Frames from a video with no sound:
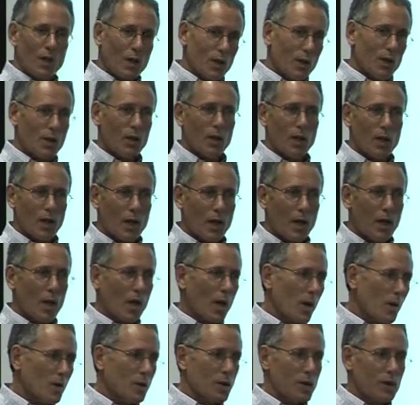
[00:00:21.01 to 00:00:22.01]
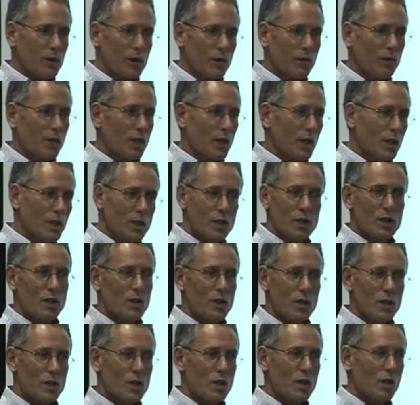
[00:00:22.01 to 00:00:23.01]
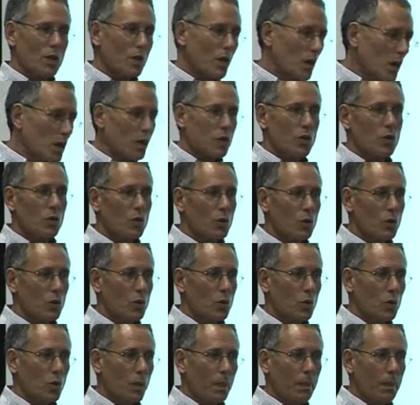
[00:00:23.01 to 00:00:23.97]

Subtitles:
that they're a citizen at all.